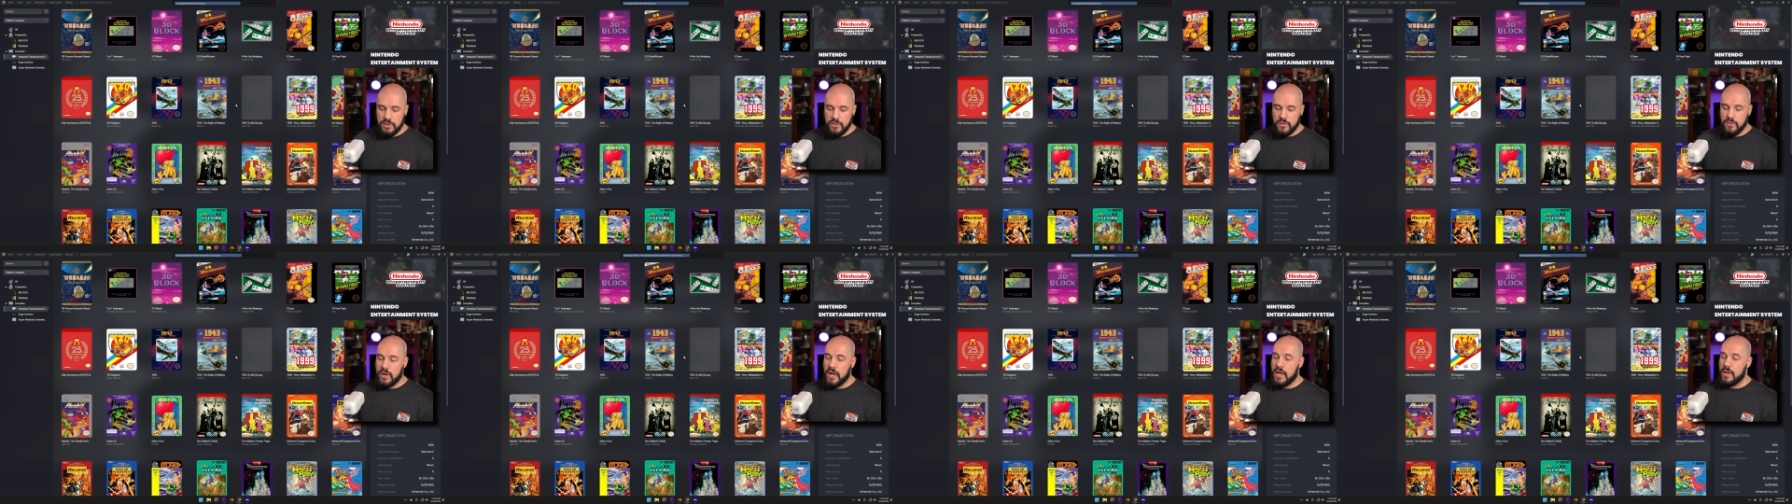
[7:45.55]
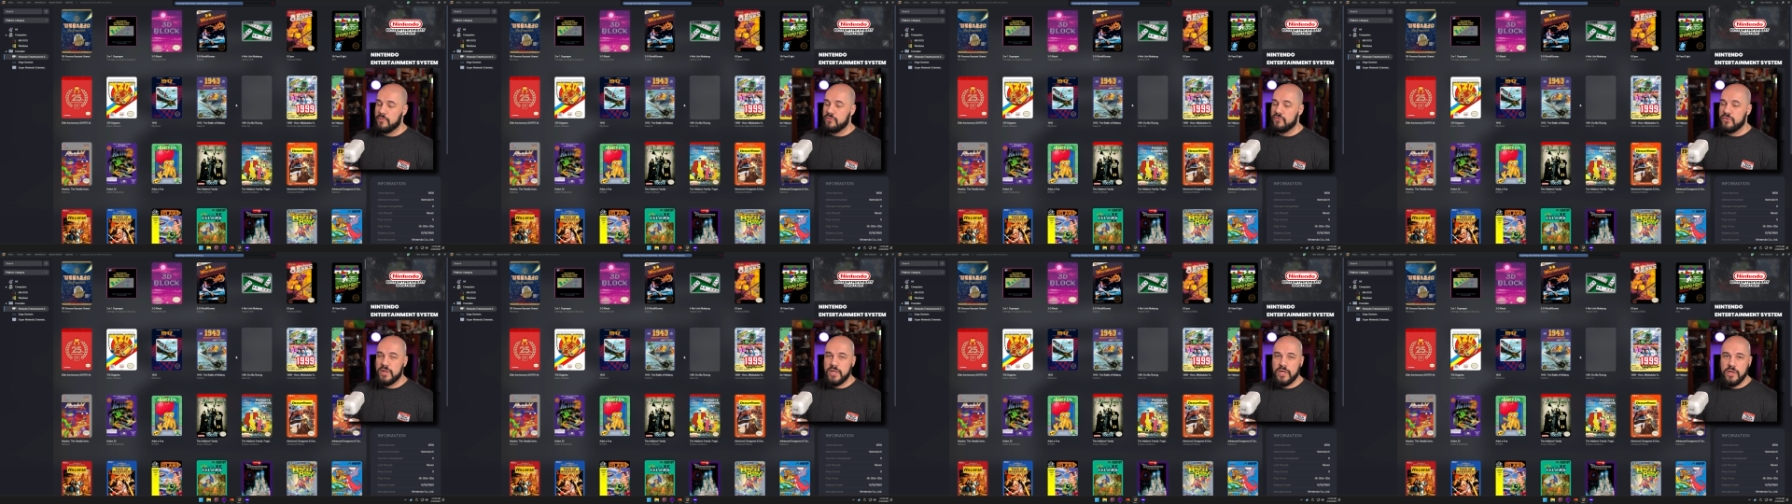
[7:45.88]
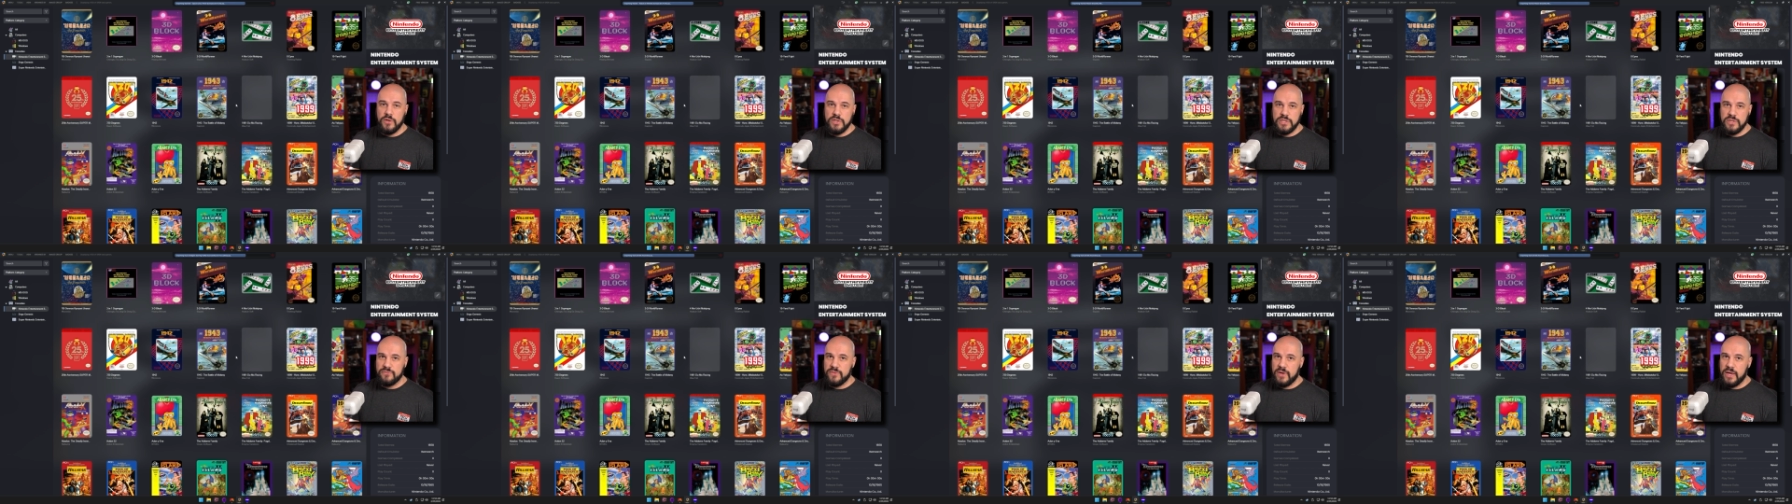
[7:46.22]
grab
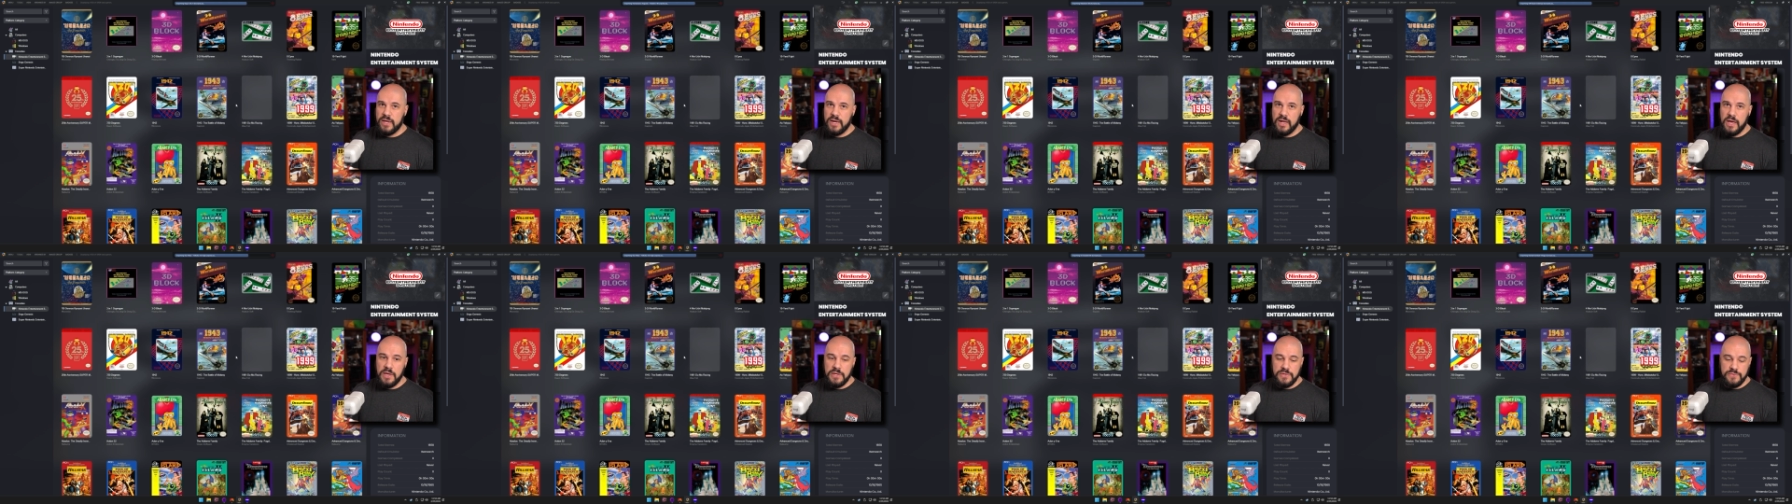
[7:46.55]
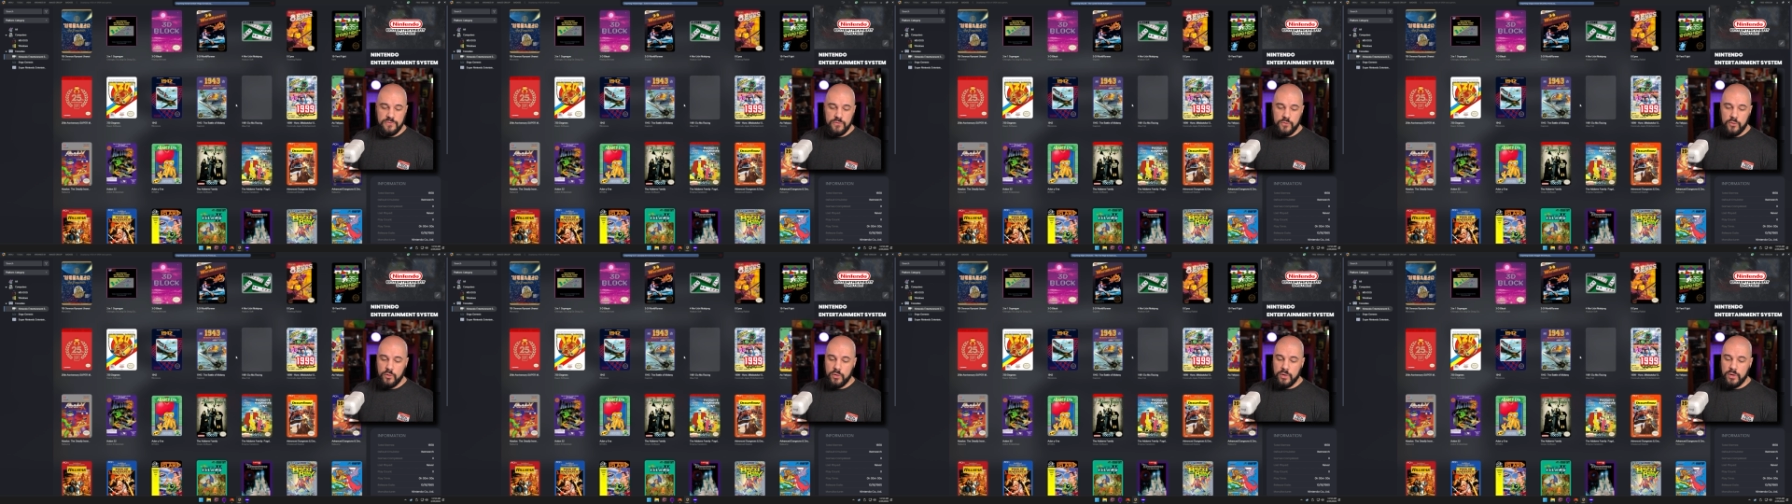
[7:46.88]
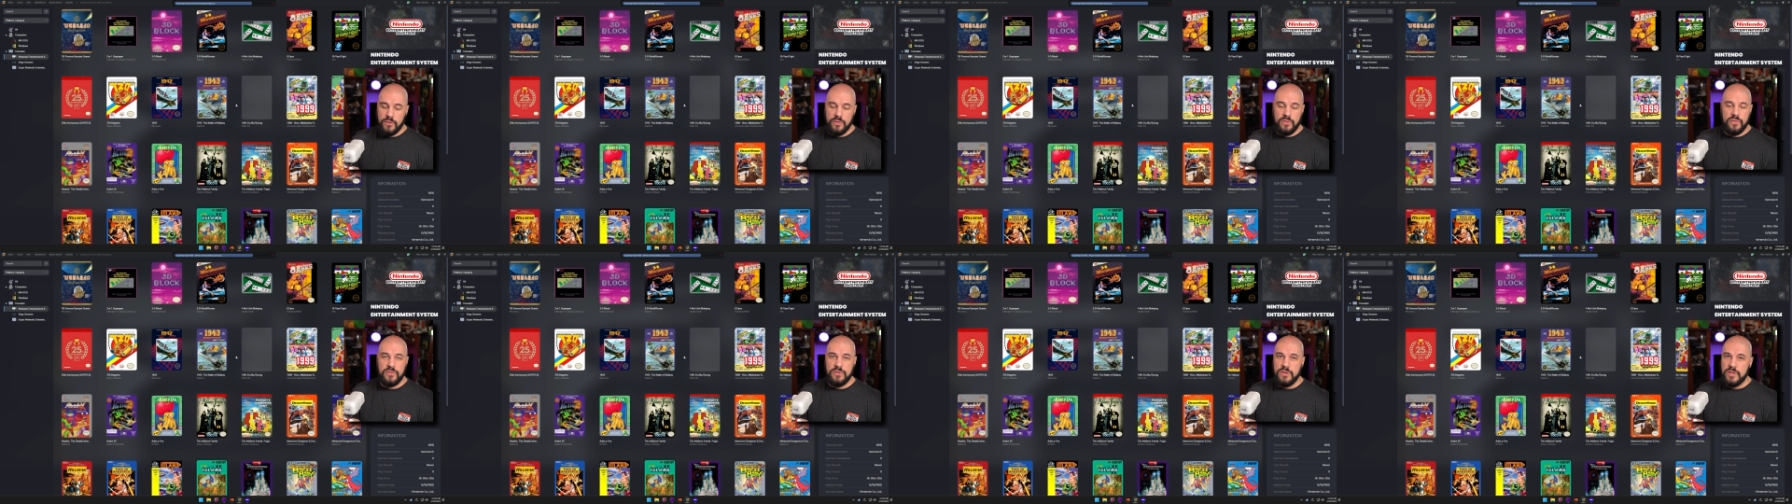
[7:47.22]
videos if I had asked for
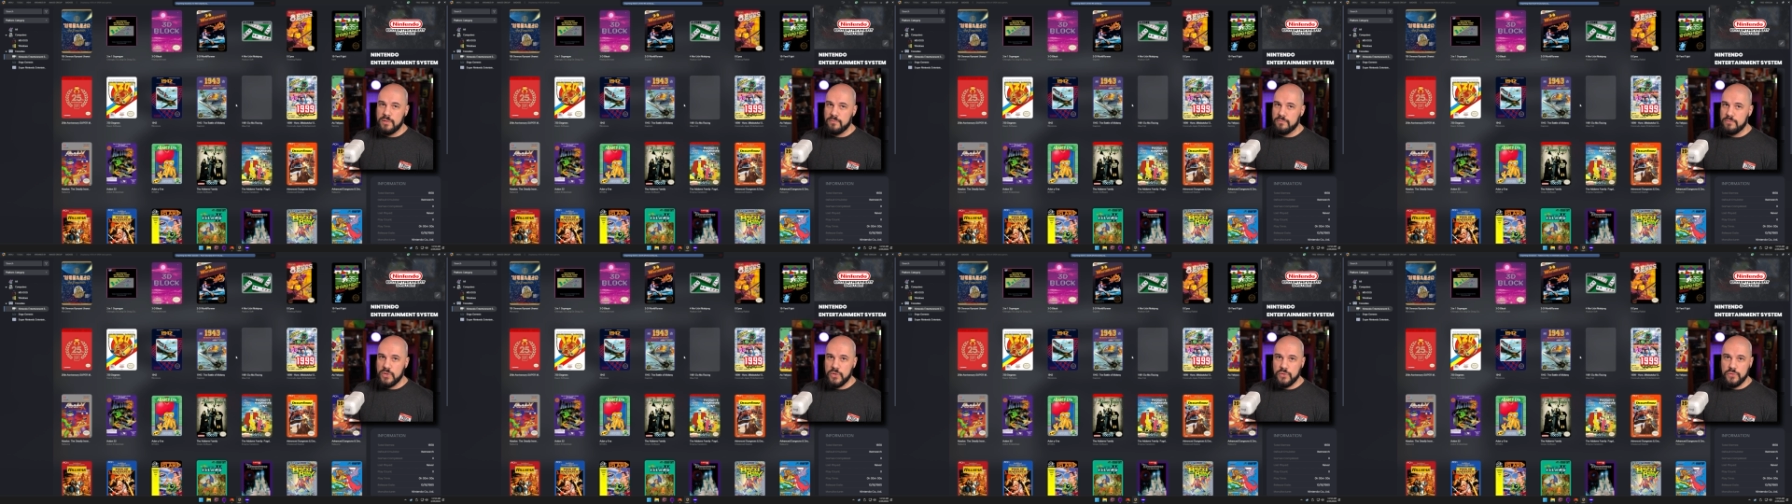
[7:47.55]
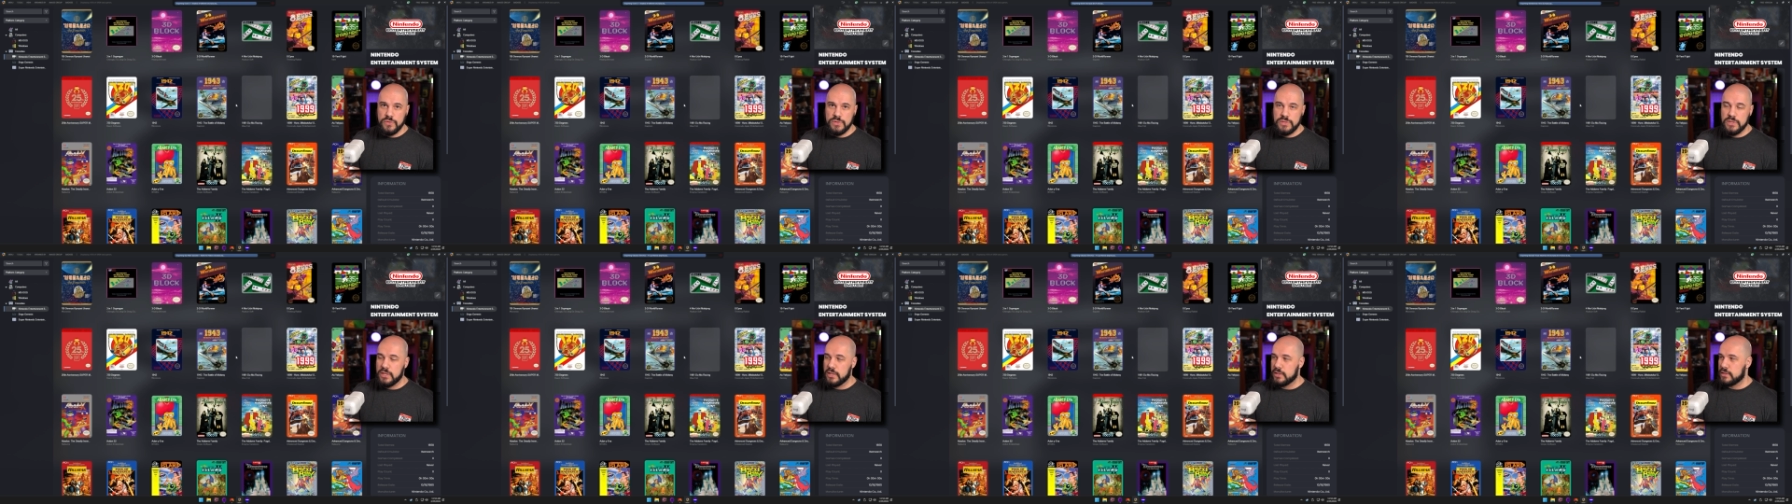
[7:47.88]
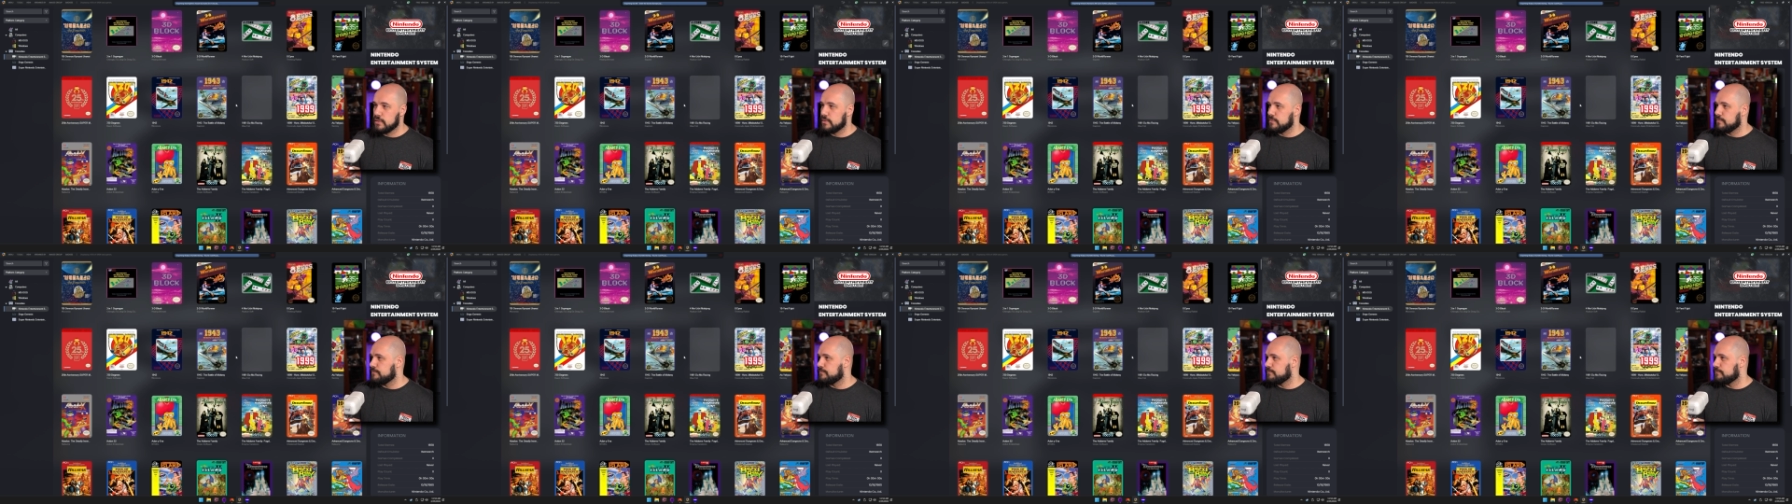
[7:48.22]
theme music,